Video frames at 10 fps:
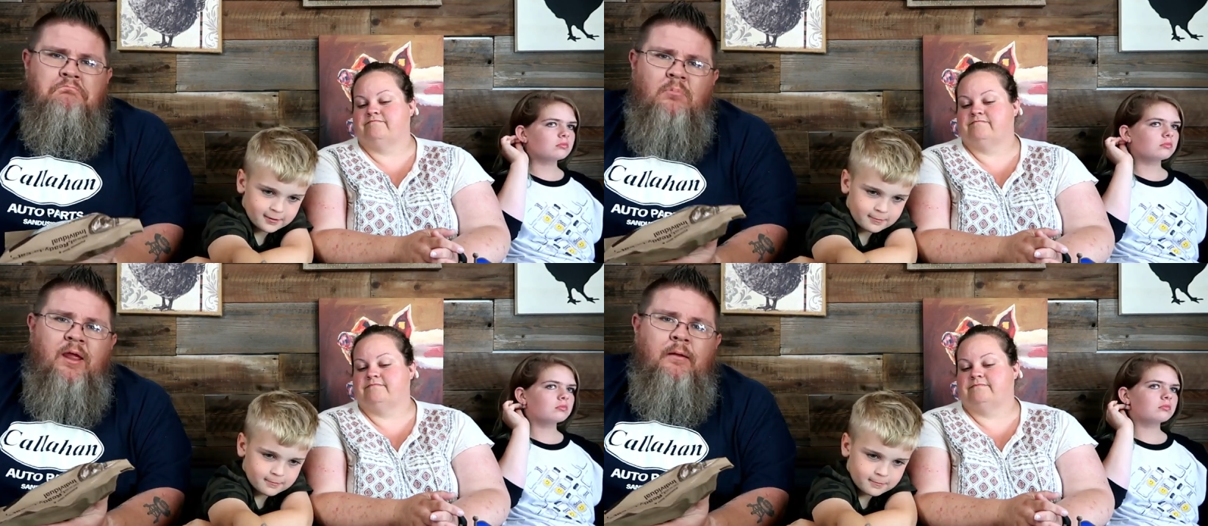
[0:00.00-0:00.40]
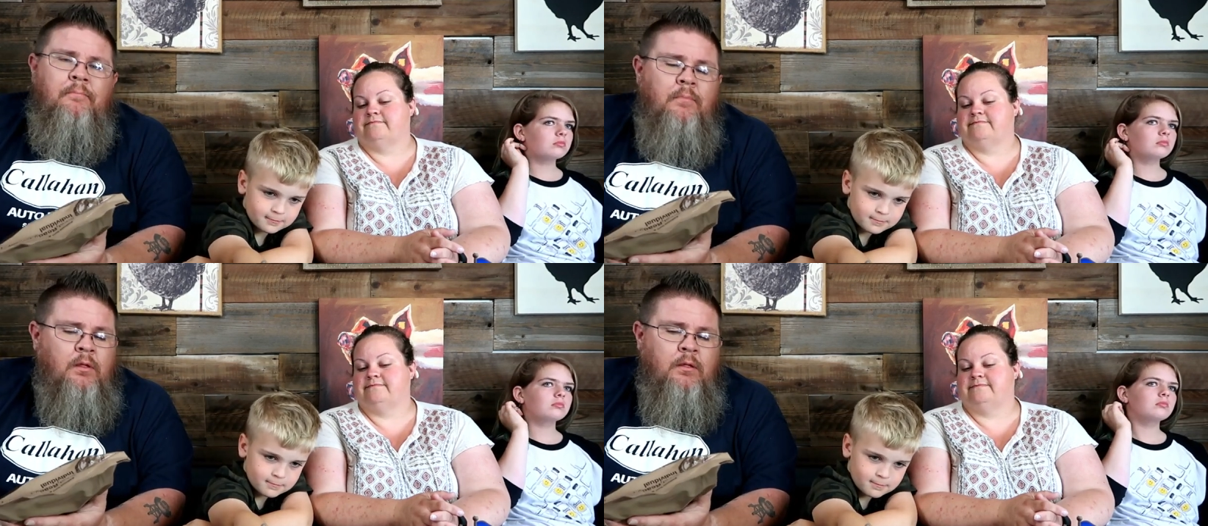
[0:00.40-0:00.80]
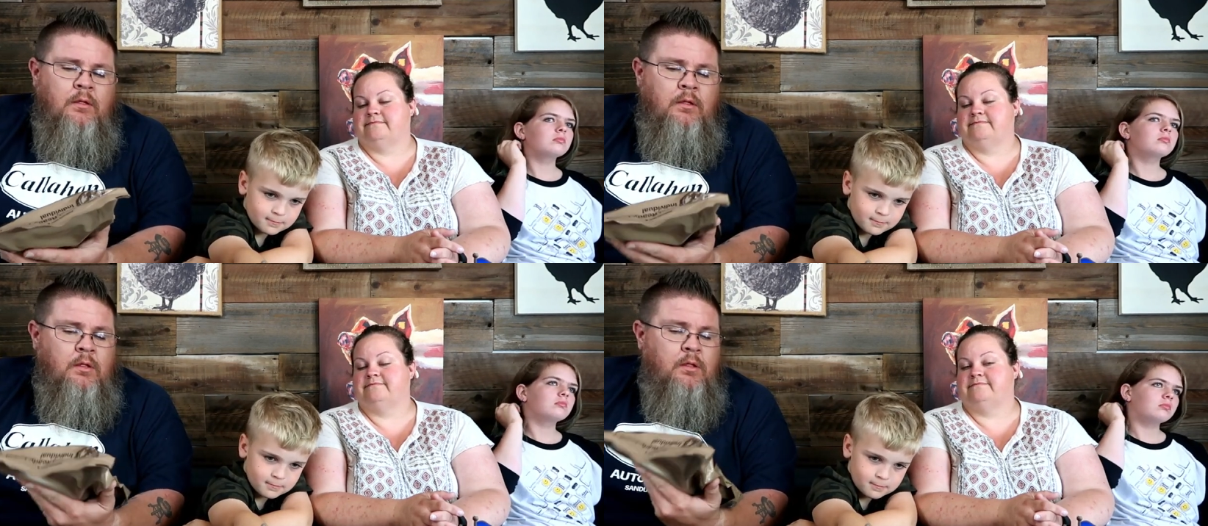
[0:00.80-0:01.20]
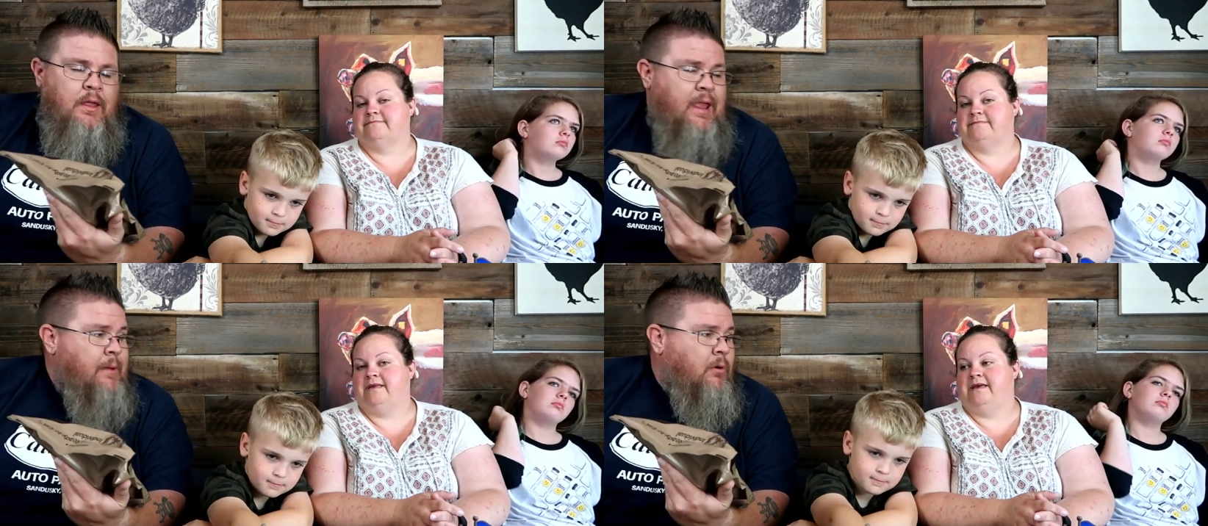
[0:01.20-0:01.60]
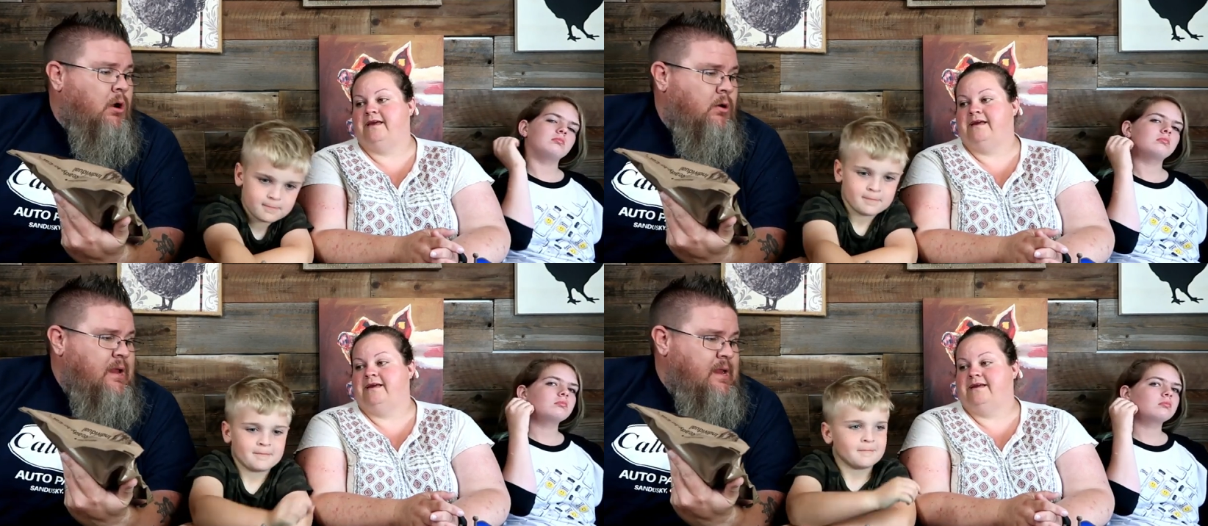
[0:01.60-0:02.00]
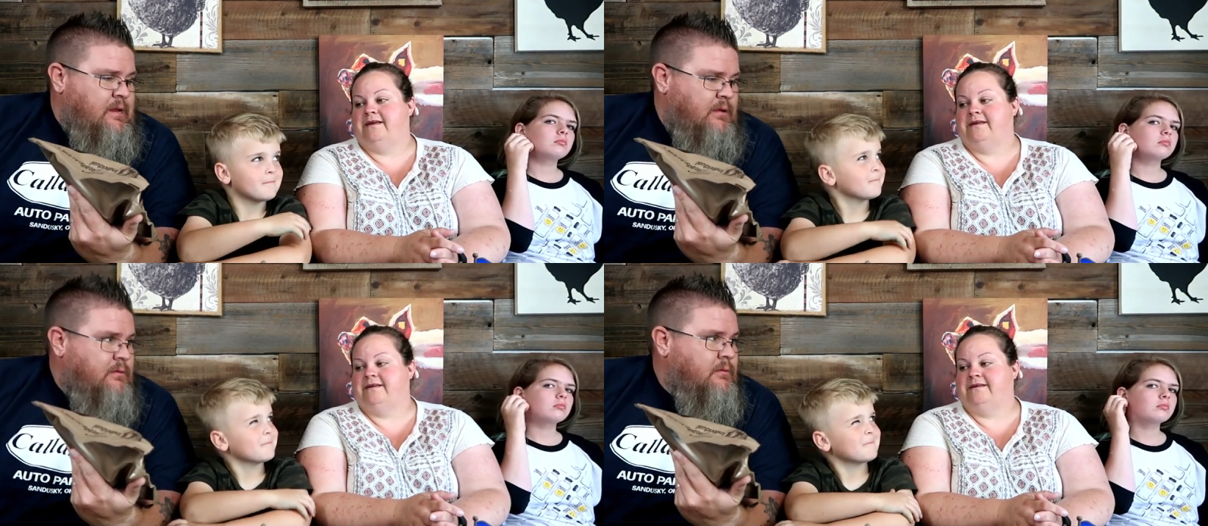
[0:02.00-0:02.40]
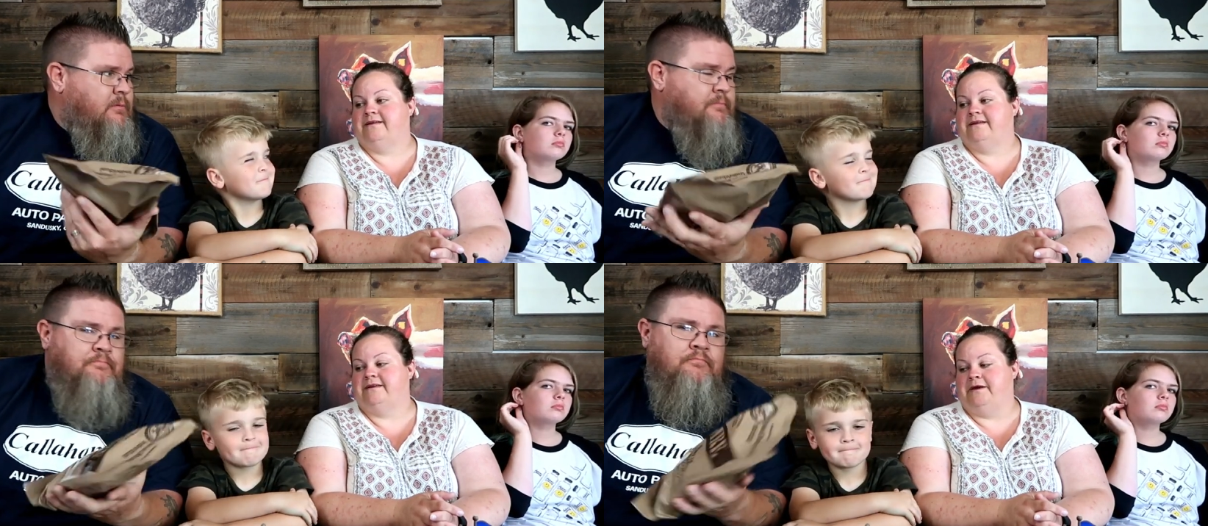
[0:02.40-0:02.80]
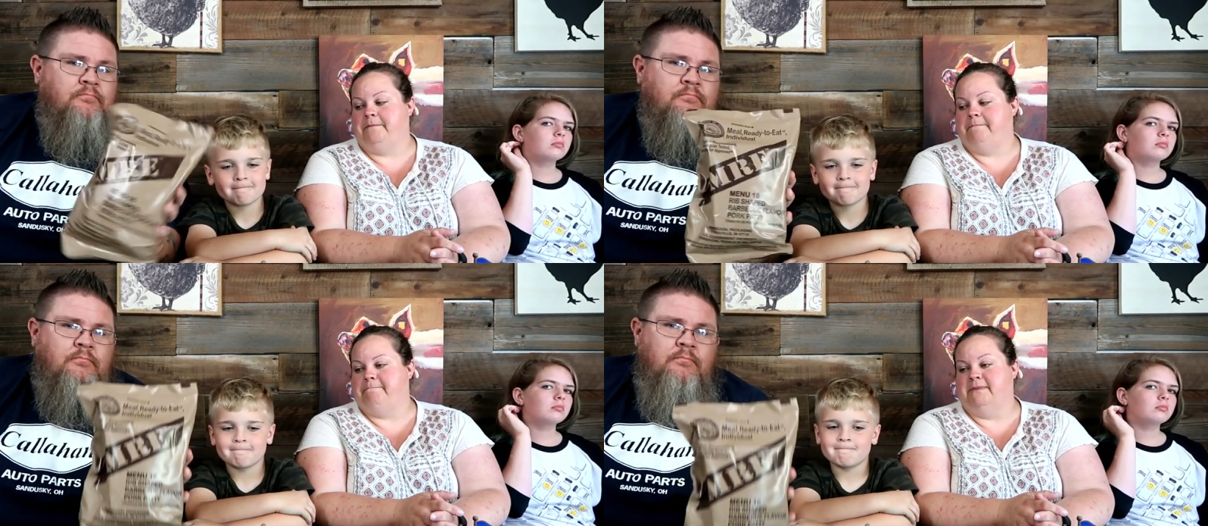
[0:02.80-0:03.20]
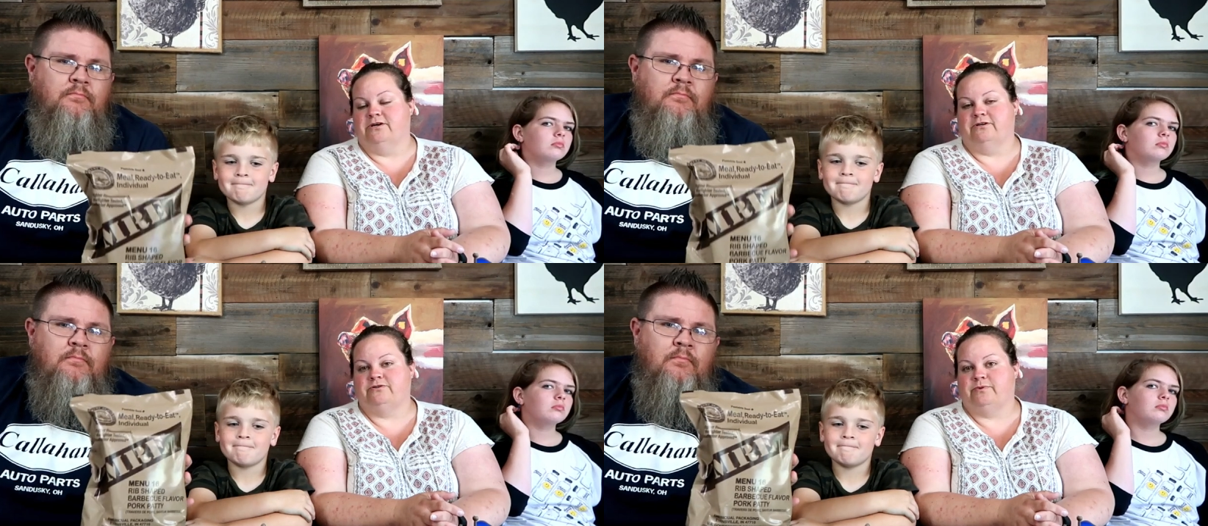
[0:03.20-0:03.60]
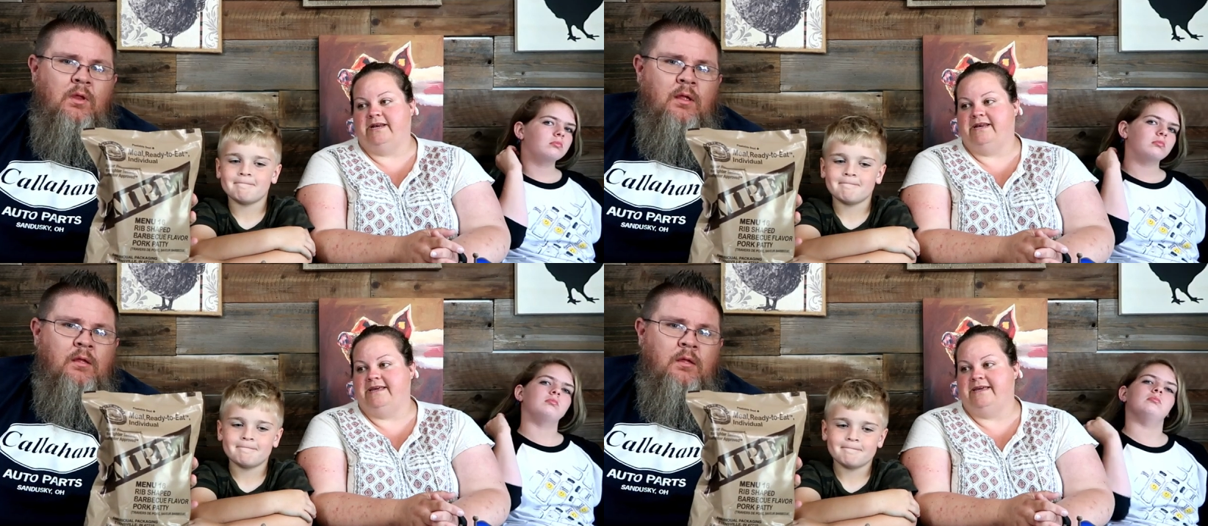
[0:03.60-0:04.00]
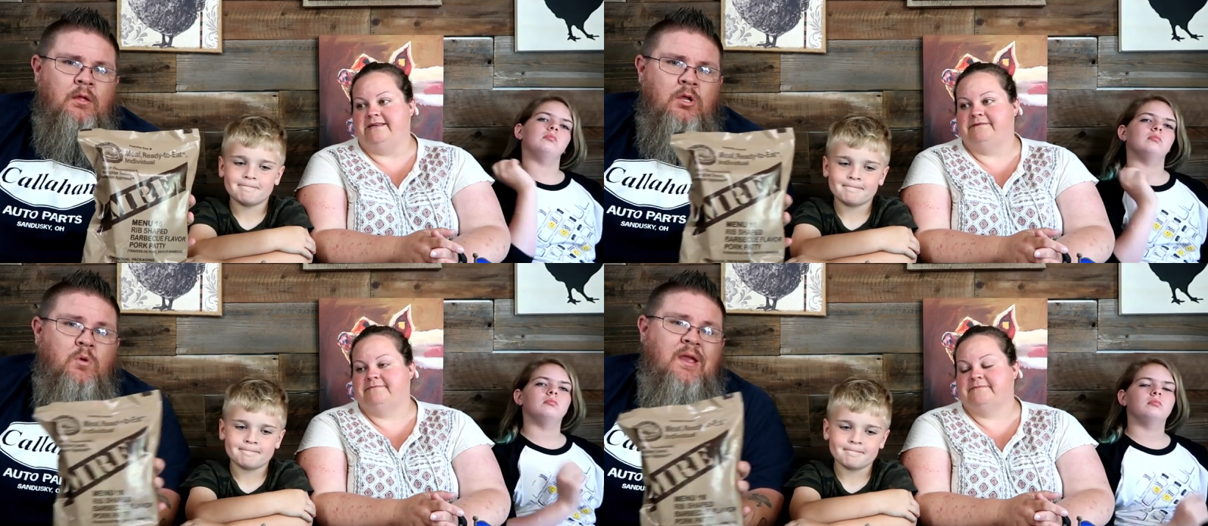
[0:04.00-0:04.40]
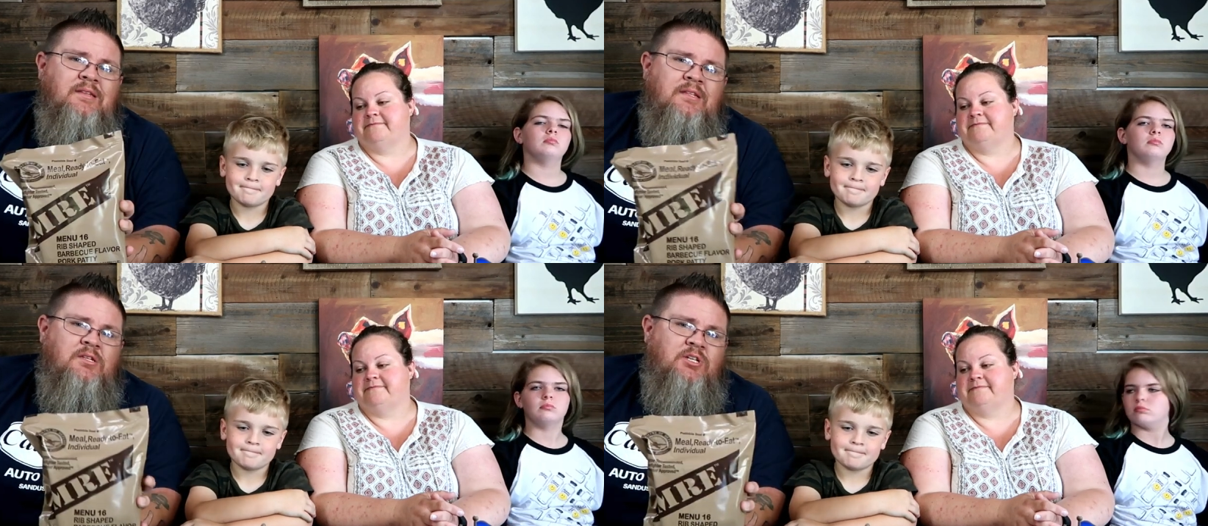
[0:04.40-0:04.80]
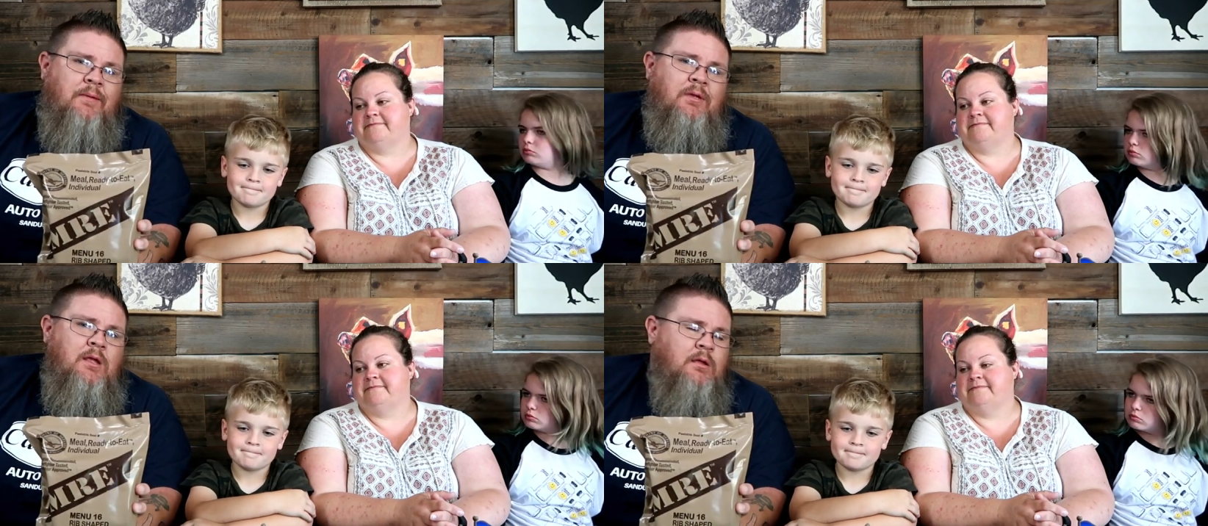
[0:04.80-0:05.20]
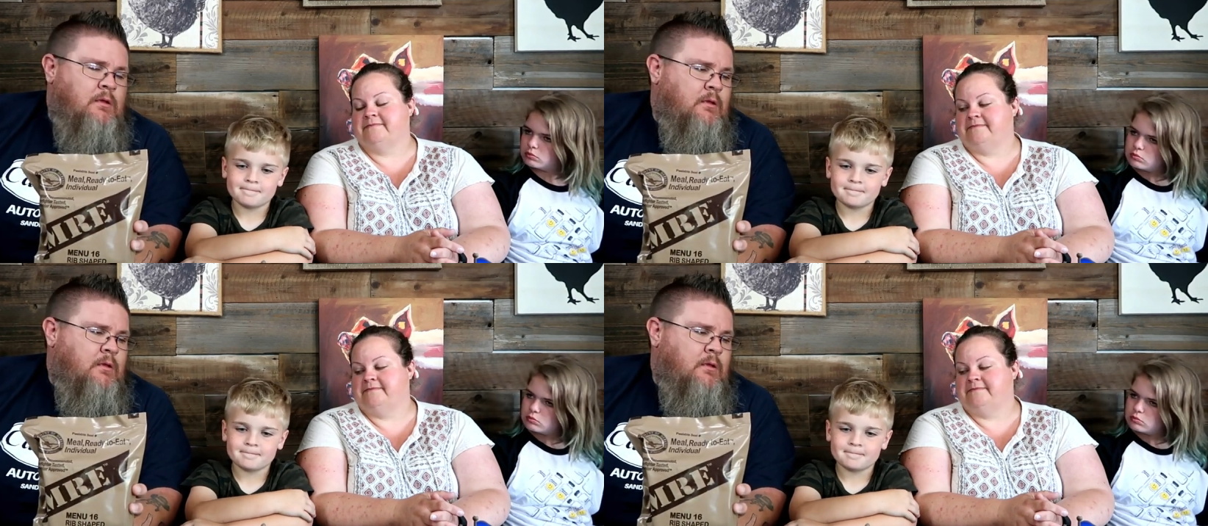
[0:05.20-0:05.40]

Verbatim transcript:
Speaker 1: right? MRE.
Speaker 2: Yep, meals ready to eat.
Speaker 1: Who eats these, Jami?